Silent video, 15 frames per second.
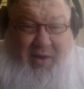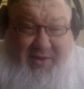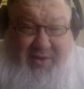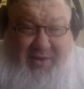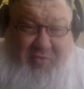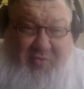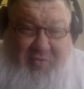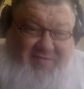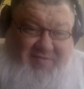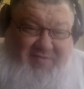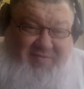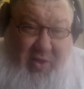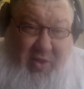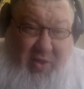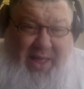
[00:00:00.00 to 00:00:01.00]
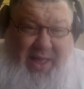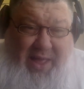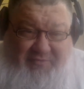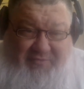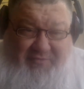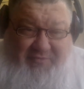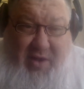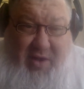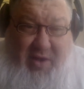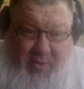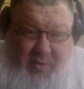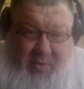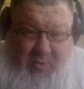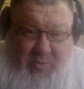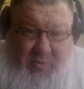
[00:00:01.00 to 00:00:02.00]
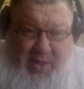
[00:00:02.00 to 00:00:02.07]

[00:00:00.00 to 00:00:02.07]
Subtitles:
different things that you have to know